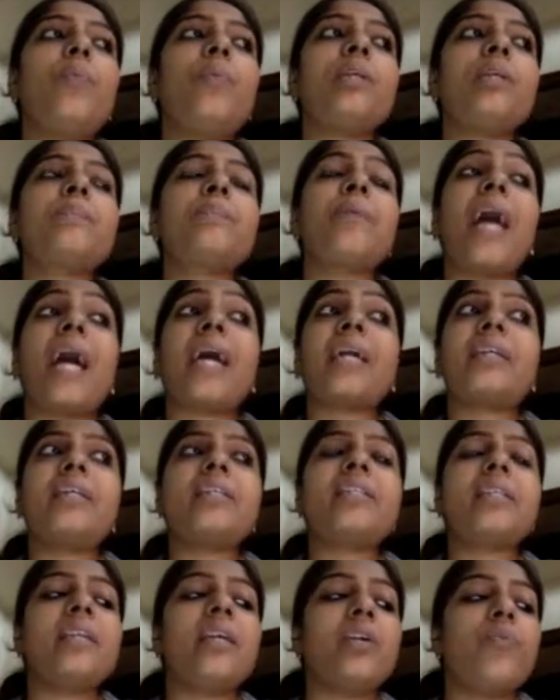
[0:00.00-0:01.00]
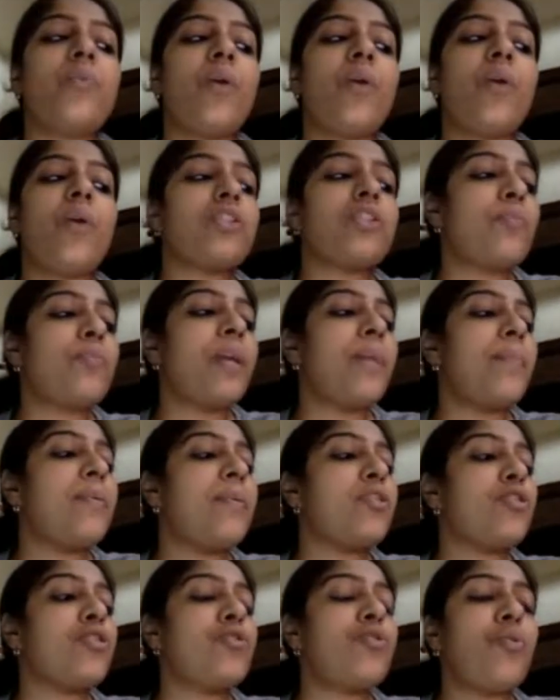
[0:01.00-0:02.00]
can always practice in
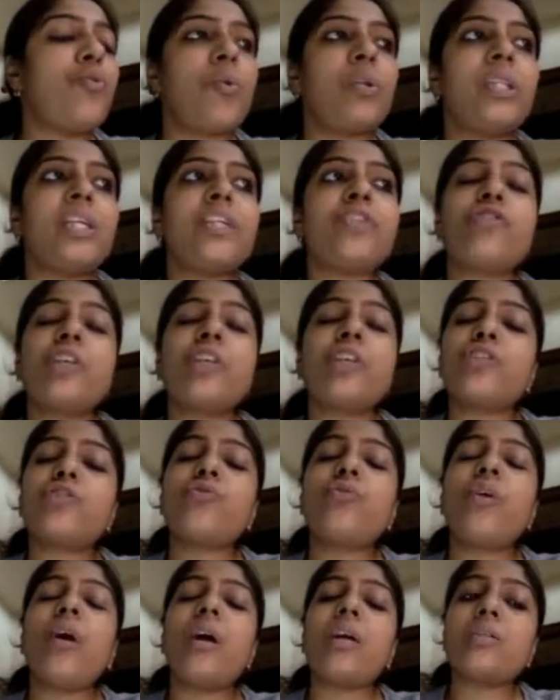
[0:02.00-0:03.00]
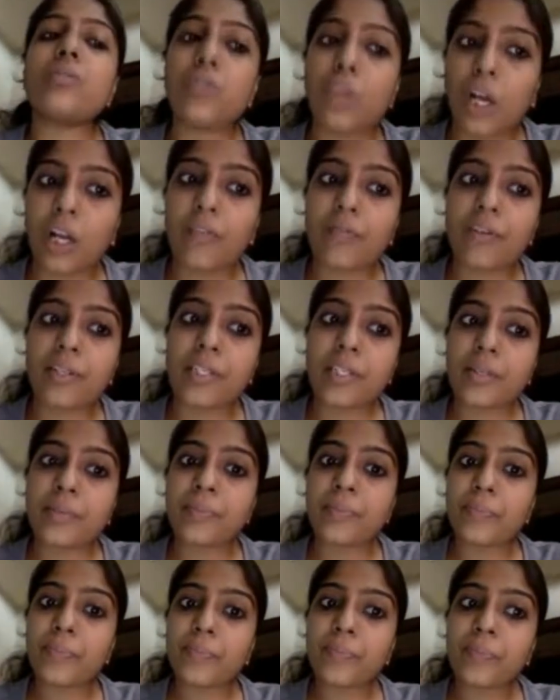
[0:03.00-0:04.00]
advance to be able to know the tricks to
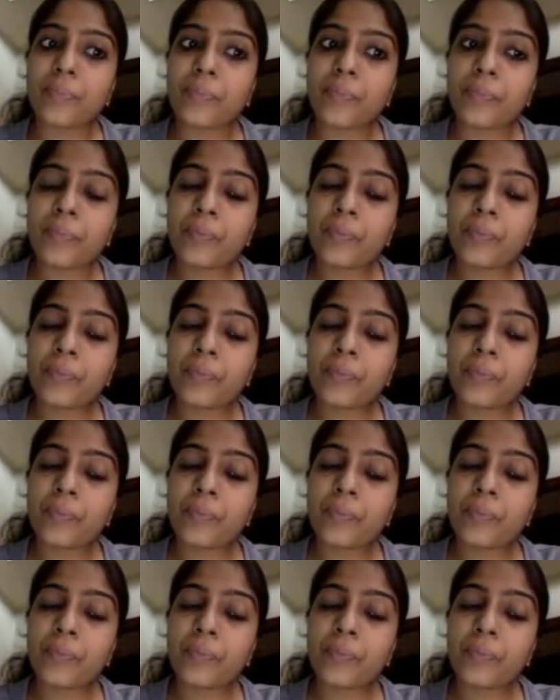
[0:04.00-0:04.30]
solve it.